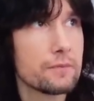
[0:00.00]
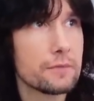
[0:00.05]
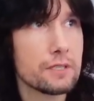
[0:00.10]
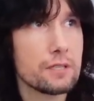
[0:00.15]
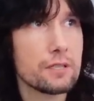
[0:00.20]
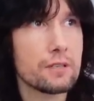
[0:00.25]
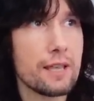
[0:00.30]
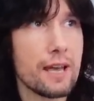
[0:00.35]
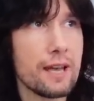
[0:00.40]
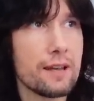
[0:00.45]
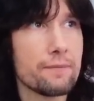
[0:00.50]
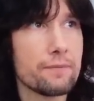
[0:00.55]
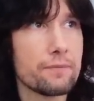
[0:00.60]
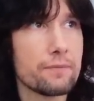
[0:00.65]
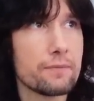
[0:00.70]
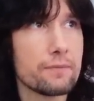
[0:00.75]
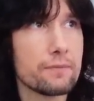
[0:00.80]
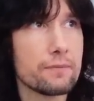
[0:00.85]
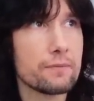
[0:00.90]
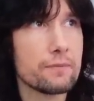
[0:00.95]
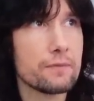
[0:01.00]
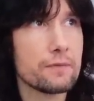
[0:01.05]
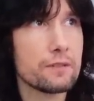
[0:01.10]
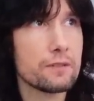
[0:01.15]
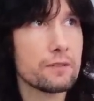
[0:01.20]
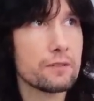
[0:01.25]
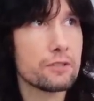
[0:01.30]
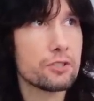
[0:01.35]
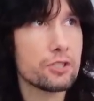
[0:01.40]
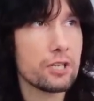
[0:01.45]
So that
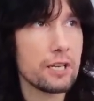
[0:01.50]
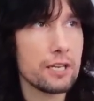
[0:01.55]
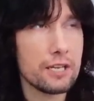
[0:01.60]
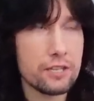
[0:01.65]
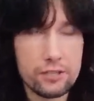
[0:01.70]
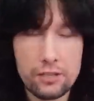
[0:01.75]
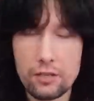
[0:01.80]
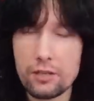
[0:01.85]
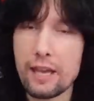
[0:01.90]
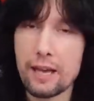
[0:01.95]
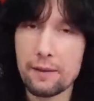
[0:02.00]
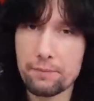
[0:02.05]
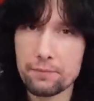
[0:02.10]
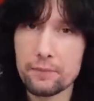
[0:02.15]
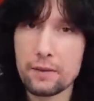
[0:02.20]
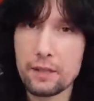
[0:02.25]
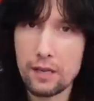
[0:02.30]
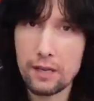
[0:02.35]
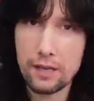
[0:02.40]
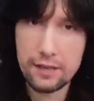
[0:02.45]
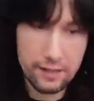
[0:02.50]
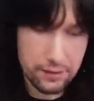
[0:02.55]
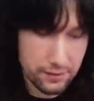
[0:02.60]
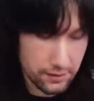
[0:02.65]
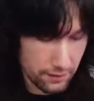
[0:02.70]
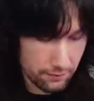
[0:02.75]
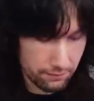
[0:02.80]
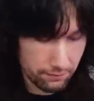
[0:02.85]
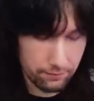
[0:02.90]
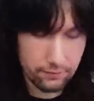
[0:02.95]
G, so yeah, it's
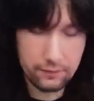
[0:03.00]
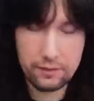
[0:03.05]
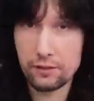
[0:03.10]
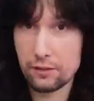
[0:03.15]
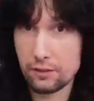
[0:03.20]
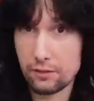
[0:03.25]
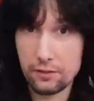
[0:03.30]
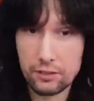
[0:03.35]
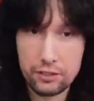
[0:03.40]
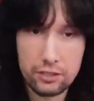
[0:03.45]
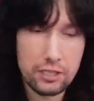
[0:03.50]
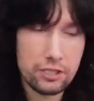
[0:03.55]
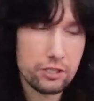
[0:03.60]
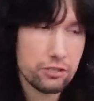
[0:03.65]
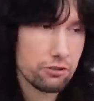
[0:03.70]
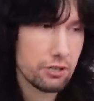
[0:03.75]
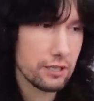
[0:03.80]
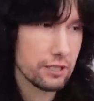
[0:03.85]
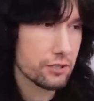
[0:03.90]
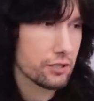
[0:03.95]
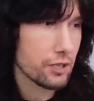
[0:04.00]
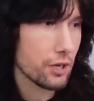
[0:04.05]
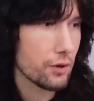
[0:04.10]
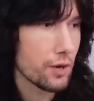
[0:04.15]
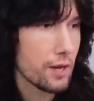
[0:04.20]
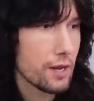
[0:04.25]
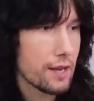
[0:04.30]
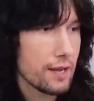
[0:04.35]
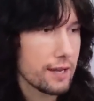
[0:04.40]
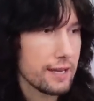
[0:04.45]
the G string. So
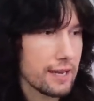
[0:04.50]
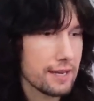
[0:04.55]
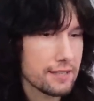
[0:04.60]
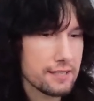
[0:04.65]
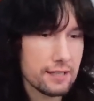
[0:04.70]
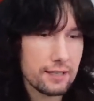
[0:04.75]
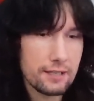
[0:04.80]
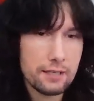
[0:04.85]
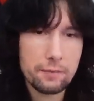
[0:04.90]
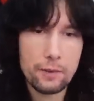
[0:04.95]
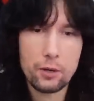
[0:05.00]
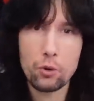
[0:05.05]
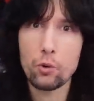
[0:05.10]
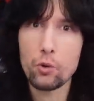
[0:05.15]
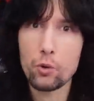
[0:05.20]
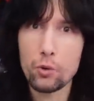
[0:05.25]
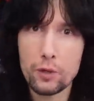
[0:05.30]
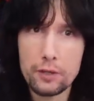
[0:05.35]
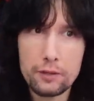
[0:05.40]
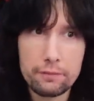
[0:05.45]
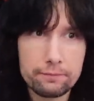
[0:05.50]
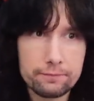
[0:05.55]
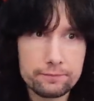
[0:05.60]
yeah, it's a little bit awkward,